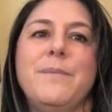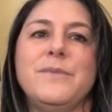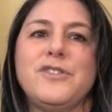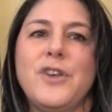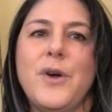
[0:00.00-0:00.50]

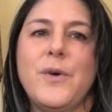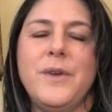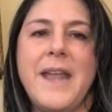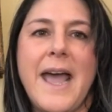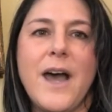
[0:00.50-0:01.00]
So
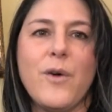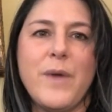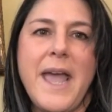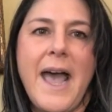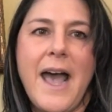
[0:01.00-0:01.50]
now
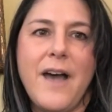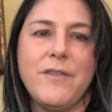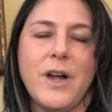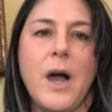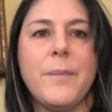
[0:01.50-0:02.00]
we have
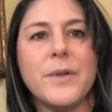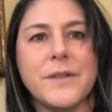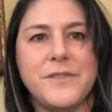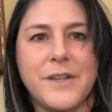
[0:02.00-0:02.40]
a couple of